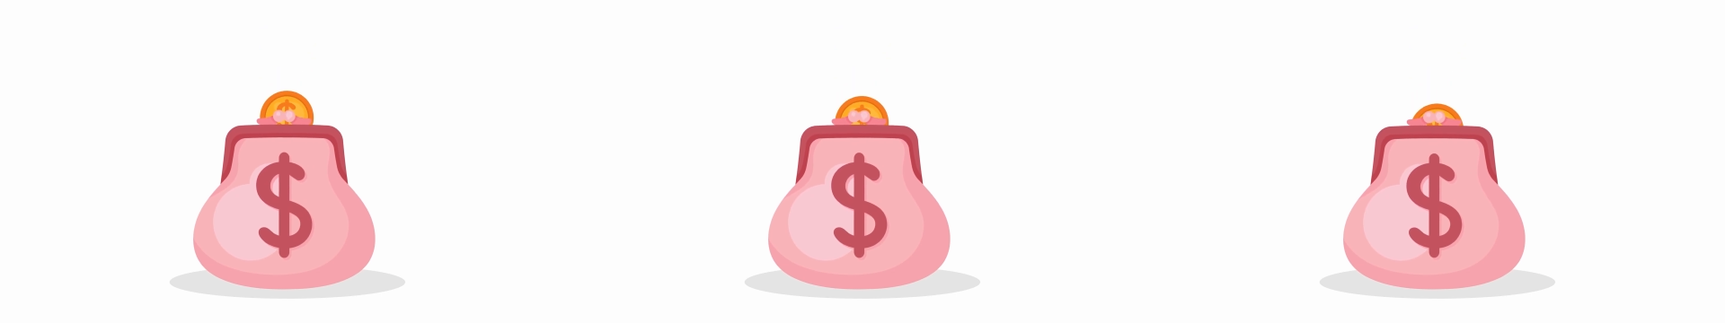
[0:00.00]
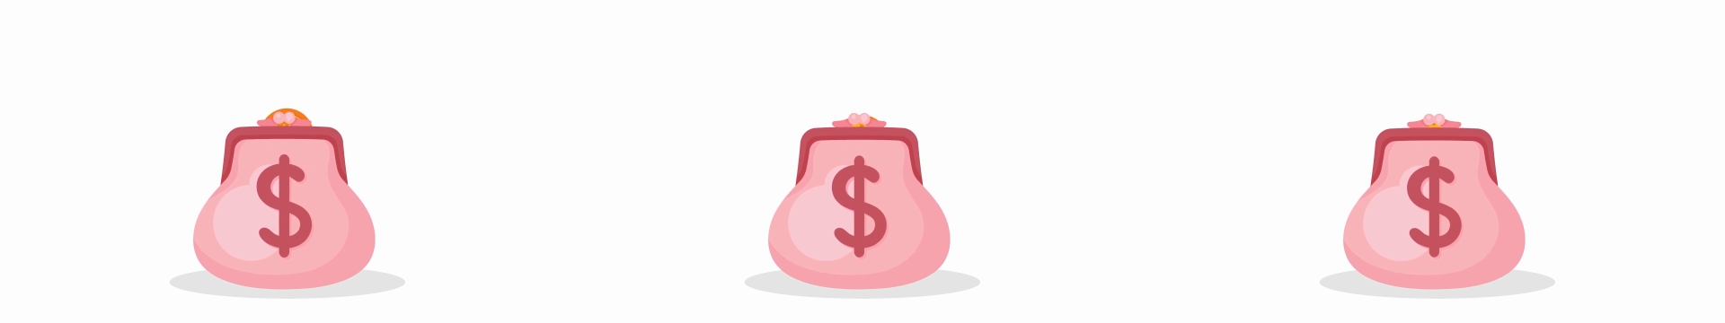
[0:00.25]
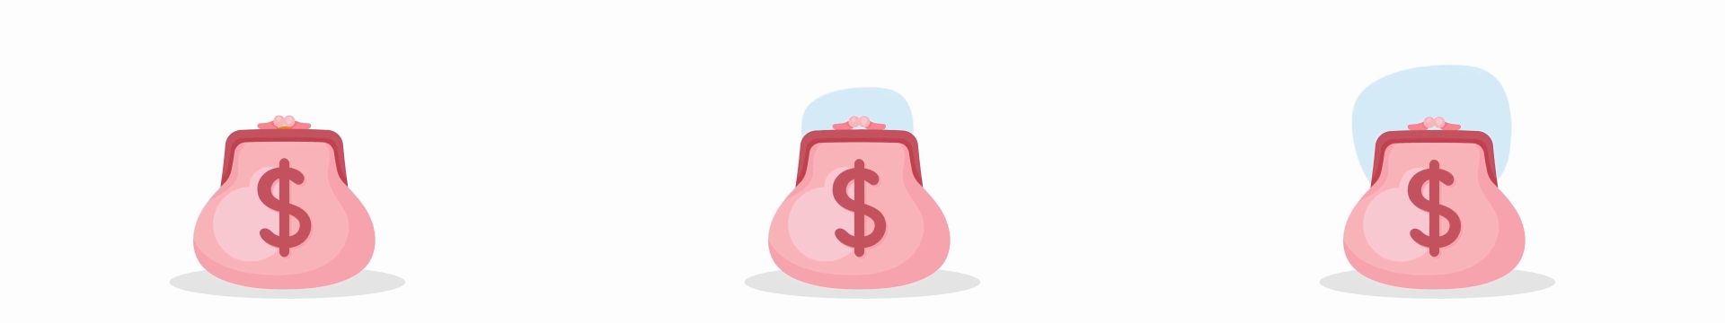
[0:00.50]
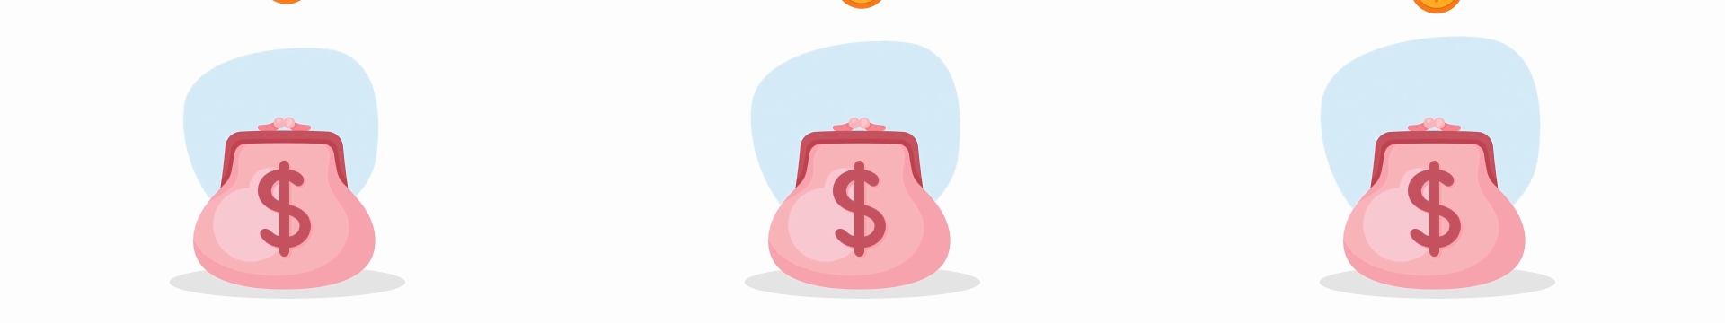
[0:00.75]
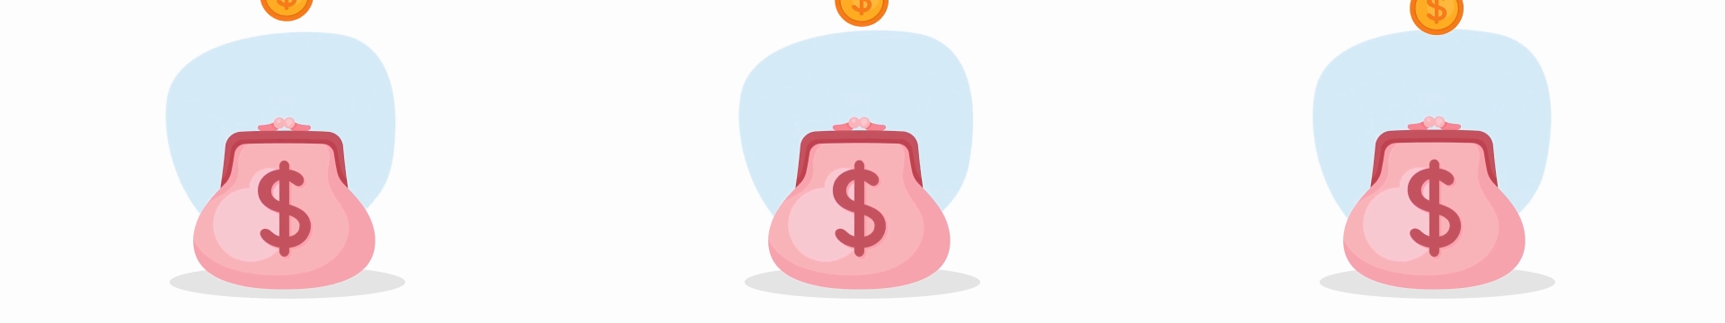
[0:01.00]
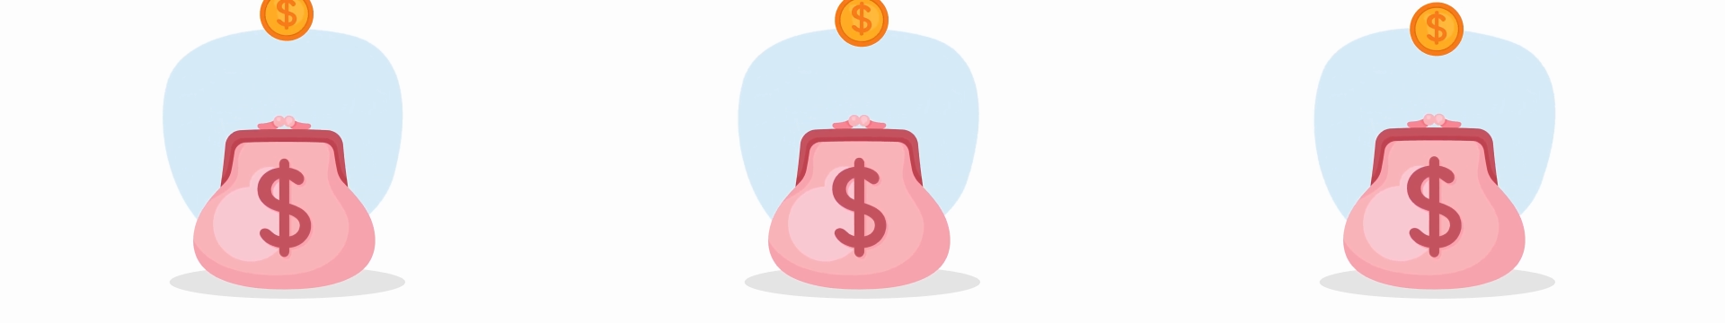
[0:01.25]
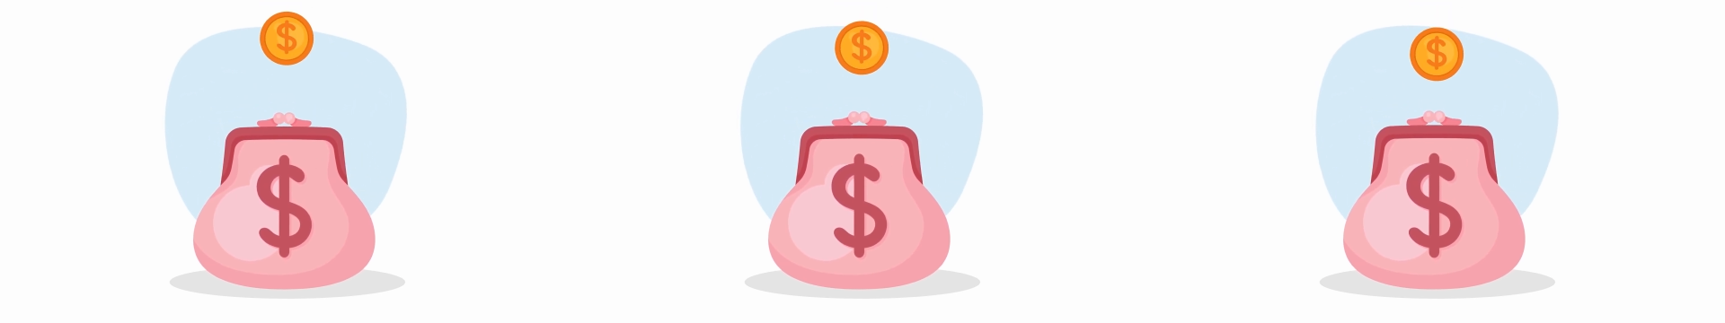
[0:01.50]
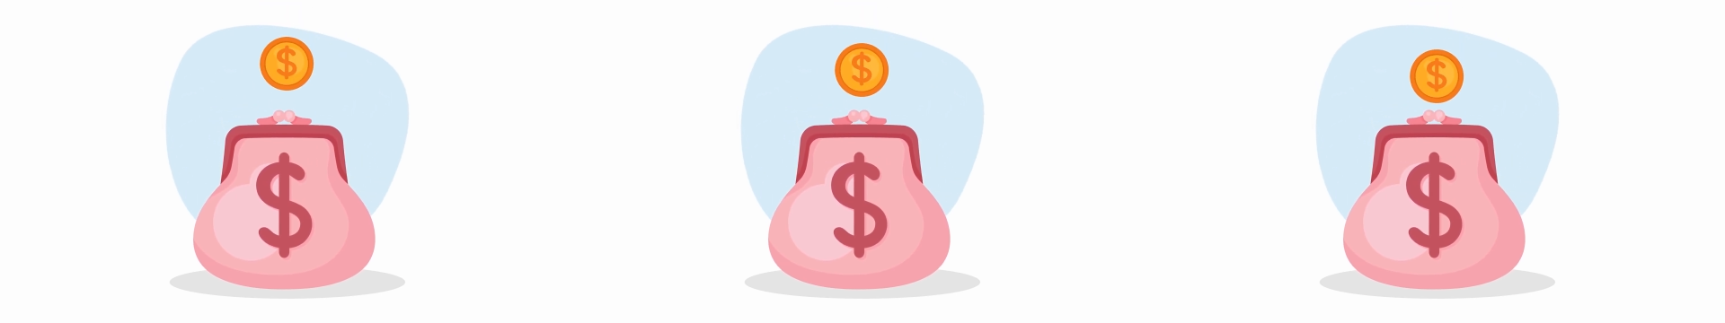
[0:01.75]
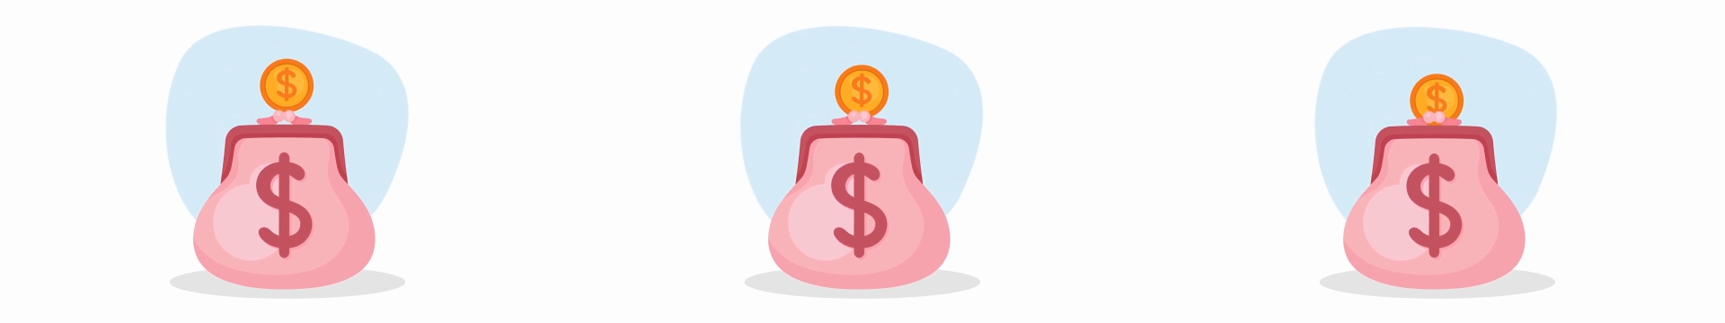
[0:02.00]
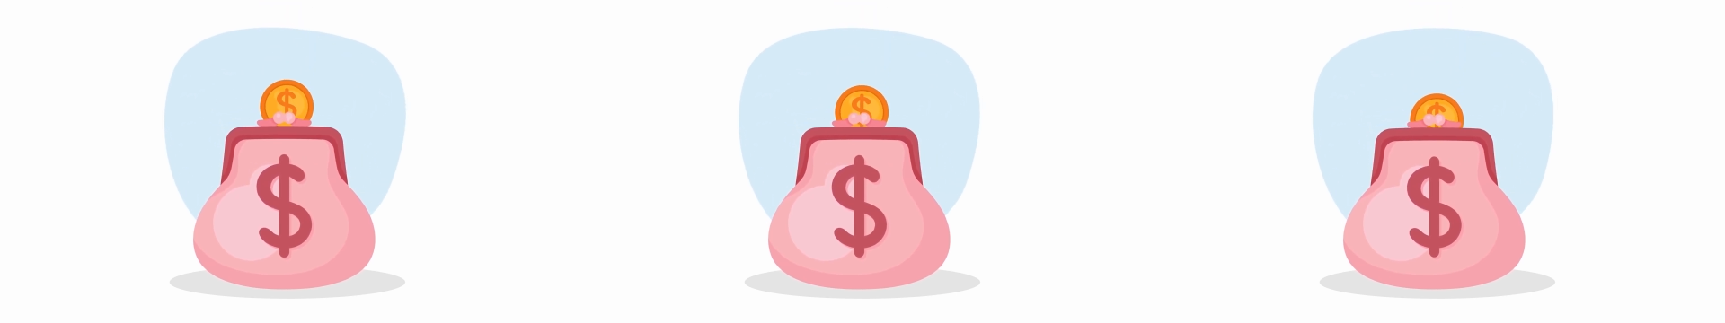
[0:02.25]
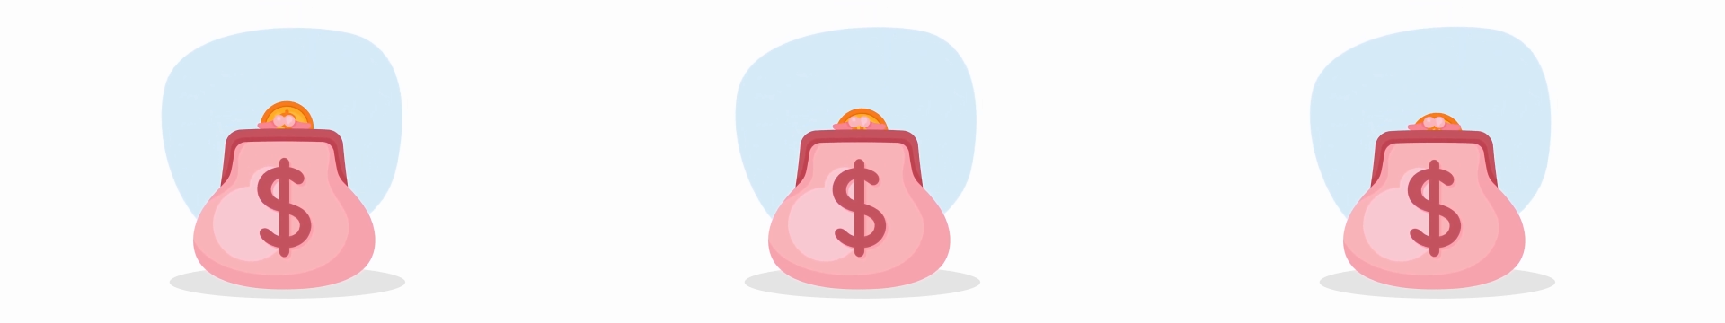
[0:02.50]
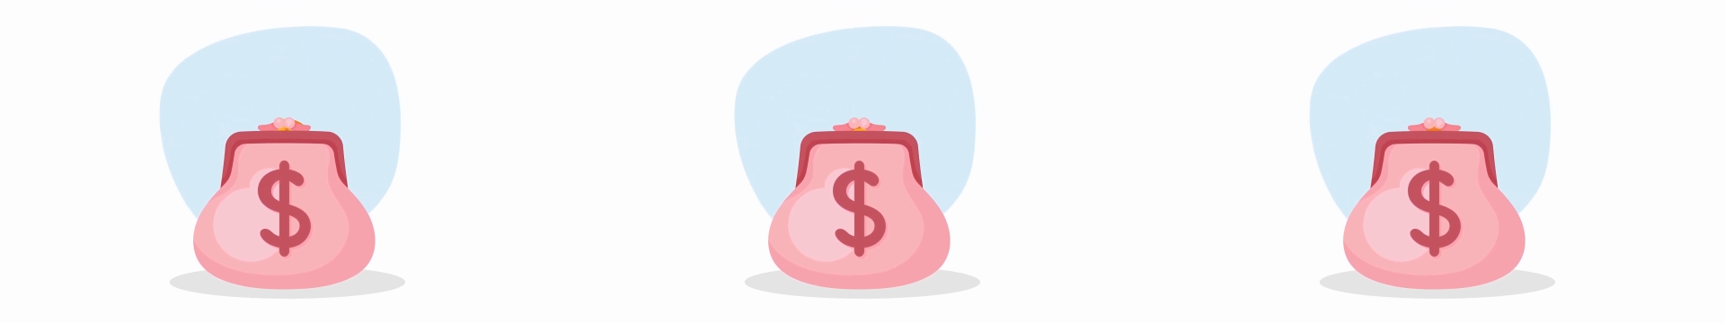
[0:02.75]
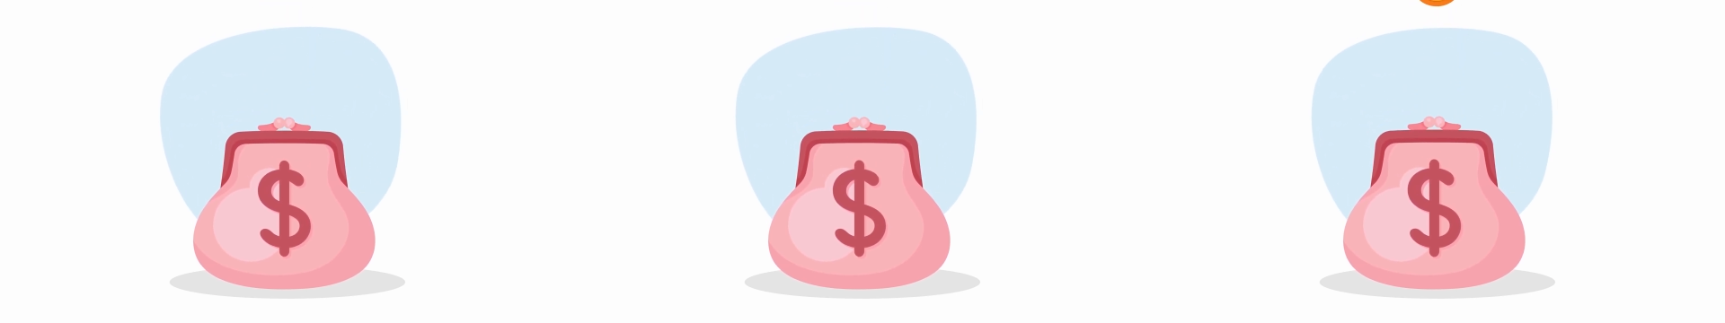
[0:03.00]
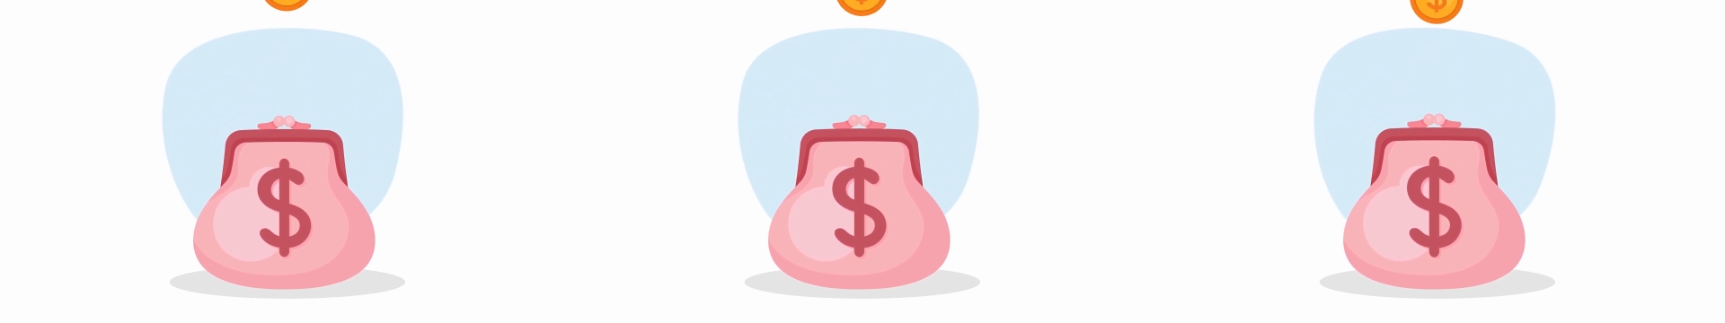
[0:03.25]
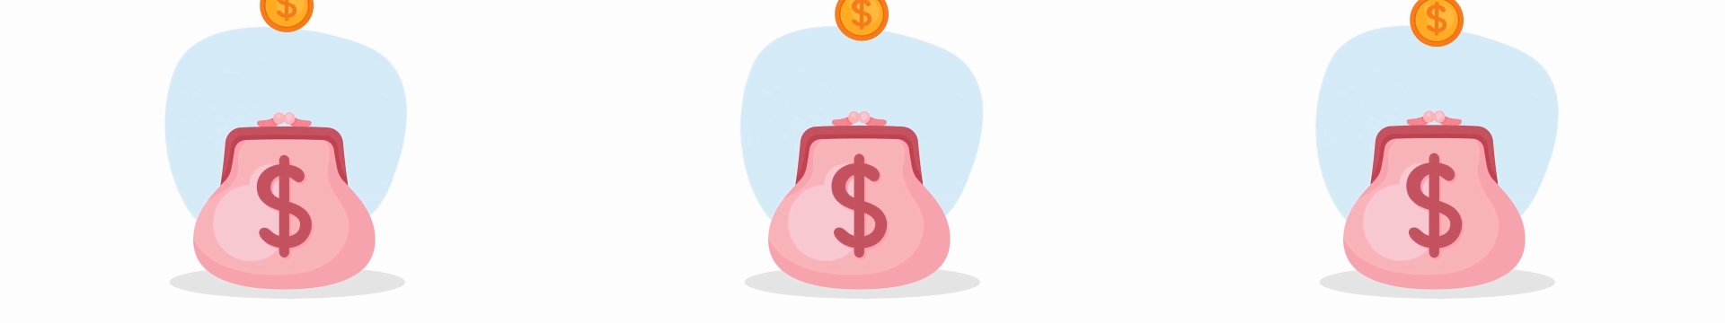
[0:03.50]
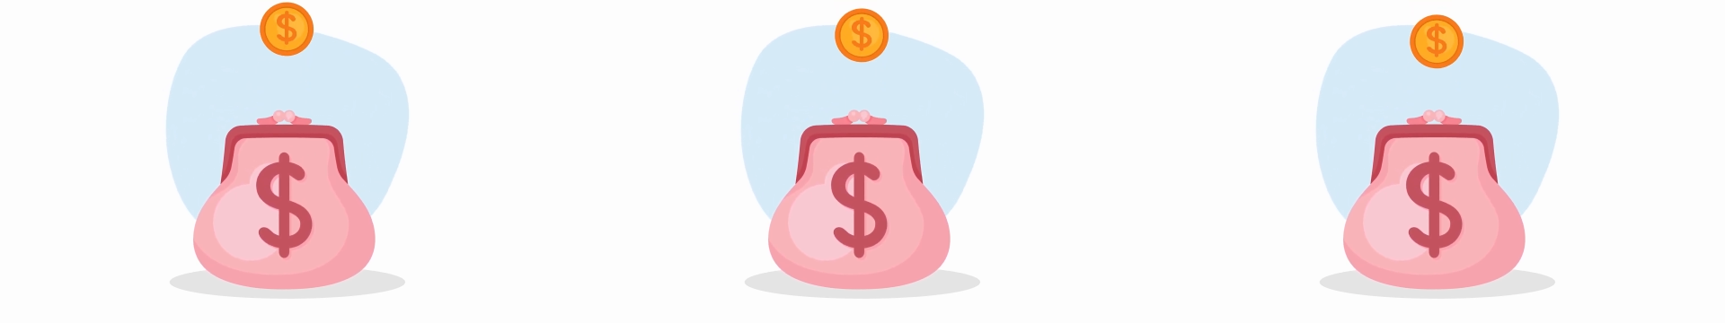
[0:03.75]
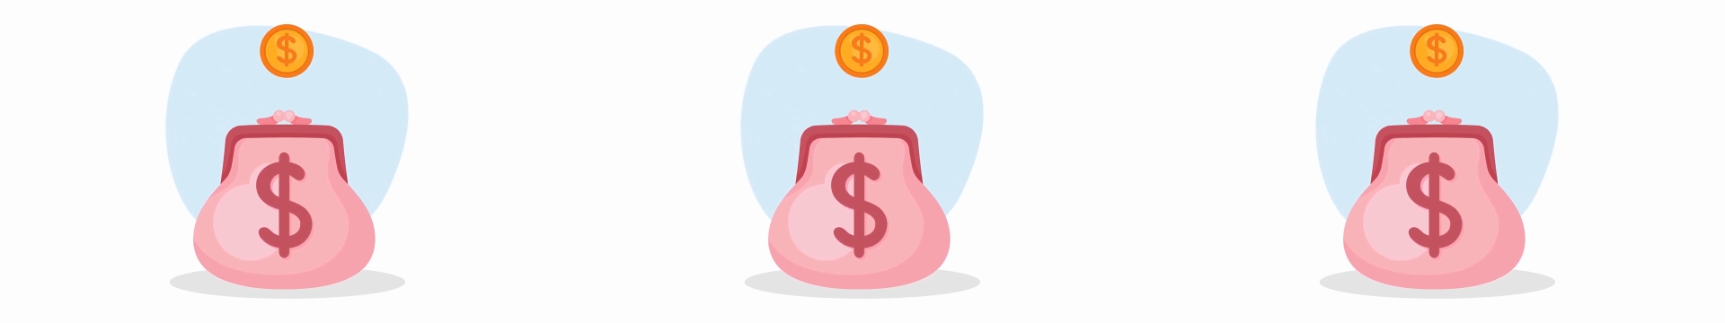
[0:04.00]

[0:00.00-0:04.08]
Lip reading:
No face is visible, so there are no lips to read.